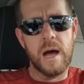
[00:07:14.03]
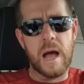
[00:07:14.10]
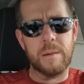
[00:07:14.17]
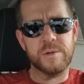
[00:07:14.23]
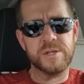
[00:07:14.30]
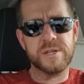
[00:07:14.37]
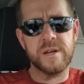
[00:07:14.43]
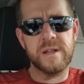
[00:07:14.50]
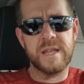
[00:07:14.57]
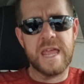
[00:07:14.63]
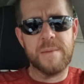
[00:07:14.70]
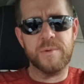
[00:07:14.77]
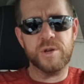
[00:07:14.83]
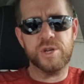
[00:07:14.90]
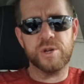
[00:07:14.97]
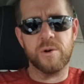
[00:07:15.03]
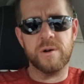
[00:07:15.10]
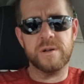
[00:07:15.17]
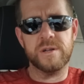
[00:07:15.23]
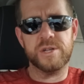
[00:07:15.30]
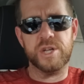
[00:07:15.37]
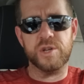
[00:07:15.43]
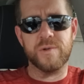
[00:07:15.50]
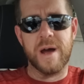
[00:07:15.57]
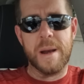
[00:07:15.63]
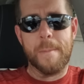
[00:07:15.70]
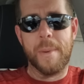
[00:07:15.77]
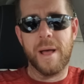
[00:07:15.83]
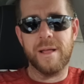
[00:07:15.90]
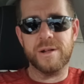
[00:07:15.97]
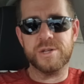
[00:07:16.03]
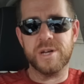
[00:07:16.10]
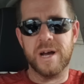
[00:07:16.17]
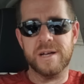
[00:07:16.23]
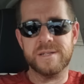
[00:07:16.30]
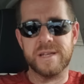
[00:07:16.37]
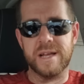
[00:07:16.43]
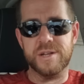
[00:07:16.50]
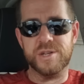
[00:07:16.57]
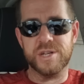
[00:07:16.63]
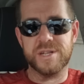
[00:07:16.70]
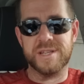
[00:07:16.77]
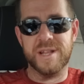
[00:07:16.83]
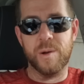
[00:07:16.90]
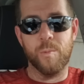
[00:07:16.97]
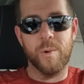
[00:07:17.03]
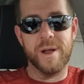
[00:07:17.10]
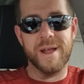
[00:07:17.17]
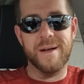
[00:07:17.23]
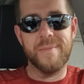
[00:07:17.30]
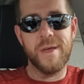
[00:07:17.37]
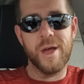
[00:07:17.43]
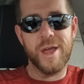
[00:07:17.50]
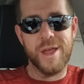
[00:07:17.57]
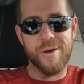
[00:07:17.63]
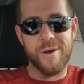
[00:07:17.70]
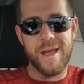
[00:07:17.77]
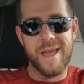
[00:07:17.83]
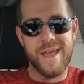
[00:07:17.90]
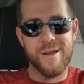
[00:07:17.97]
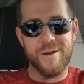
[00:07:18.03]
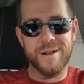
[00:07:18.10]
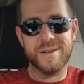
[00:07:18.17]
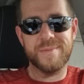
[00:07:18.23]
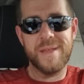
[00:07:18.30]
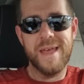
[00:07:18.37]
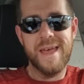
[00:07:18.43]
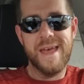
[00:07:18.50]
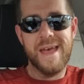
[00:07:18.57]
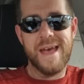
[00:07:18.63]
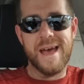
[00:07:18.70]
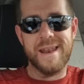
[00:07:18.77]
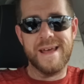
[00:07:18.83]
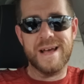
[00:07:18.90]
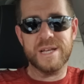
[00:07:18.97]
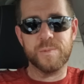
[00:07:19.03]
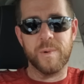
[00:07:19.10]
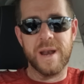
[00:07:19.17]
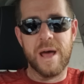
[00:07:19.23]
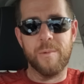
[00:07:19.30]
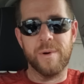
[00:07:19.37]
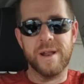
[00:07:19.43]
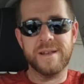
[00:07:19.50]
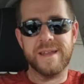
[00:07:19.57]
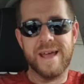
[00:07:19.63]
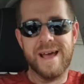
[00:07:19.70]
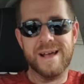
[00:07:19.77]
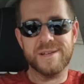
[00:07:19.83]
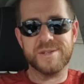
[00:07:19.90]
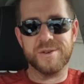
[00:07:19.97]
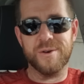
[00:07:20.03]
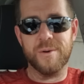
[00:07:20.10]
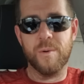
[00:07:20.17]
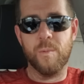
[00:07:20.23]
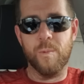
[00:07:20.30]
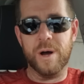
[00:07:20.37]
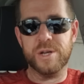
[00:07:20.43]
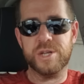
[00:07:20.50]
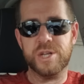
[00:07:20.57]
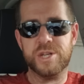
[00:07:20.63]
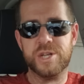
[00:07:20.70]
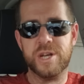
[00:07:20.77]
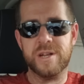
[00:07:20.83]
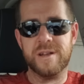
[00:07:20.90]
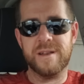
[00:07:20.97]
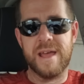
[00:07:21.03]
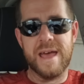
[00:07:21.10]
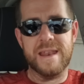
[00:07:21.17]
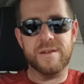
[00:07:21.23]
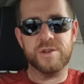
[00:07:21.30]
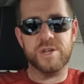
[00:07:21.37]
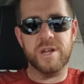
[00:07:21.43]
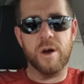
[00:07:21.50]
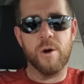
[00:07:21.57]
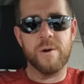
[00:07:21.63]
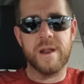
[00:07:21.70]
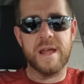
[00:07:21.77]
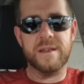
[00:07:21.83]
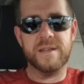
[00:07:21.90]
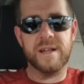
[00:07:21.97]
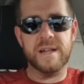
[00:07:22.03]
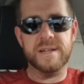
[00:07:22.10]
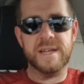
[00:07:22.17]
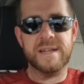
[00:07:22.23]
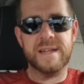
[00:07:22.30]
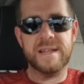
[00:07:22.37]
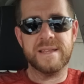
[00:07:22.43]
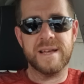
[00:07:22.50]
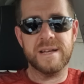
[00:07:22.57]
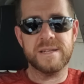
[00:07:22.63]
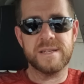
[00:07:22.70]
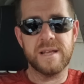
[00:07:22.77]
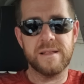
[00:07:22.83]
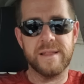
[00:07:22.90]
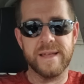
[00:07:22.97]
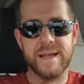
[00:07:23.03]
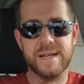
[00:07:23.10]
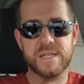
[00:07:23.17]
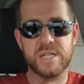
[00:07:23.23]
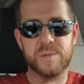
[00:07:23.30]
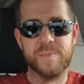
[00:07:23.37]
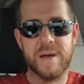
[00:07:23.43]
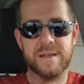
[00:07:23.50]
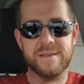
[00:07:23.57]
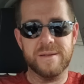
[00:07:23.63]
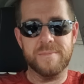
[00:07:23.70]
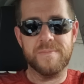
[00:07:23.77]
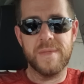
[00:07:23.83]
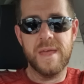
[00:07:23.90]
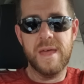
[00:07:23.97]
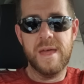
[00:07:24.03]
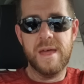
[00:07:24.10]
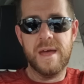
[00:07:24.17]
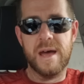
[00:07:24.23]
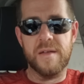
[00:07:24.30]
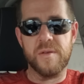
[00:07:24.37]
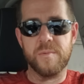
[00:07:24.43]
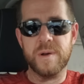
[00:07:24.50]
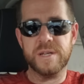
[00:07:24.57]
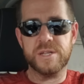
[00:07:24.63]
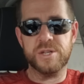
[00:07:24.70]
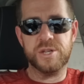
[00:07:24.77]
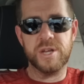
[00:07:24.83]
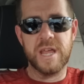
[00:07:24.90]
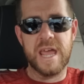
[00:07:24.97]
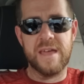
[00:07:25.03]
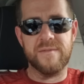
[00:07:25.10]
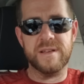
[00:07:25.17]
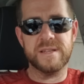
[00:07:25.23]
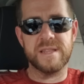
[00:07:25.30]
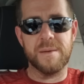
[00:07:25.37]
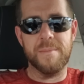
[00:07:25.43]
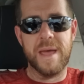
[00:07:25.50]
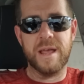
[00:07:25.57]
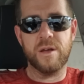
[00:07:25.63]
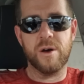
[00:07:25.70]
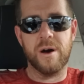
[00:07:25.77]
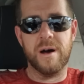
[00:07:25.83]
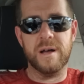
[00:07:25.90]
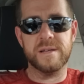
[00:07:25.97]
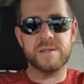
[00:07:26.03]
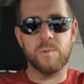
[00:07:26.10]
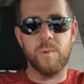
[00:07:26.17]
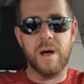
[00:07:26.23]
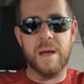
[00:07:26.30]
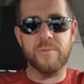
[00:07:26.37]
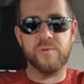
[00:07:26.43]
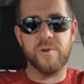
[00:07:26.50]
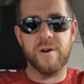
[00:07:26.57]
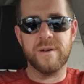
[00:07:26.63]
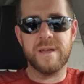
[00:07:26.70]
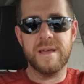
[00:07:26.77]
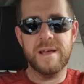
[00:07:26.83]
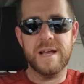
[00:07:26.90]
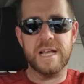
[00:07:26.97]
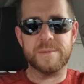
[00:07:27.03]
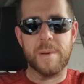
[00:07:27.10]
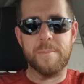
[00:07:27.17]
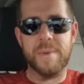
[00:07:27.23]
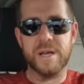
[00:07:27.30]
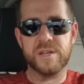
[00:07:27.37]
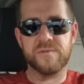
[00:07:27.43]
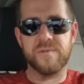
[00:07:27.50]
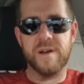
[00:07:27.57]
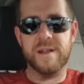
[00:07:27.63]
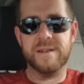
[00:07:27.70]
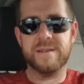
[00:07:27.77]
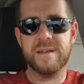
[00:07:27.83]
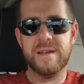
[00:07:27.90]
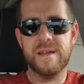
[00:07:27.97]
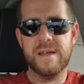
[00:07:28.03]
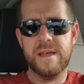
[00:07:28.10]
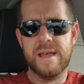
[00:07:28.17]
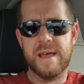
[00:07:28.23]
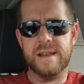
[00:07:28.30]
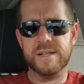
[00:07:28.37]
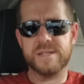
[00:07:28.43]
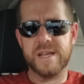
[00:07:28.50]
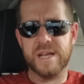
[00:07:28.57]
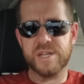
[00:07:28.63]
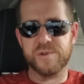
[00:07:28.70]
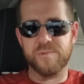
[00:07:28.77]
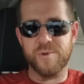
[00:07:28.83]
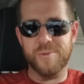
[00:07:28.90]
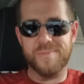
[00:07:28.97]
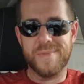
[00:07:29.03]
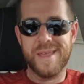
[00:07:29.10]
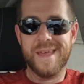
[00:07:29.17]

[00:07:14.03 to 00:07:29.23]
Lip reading: I'm just going to keep it short. She tried apologizing and just didn't want to hear it, and asked what I wanted to ask her, why she cheated, and if she already had done a DNA test, like I suspected. And the reason she gave is the main cause why I'm drunk is my best friend in his guest room.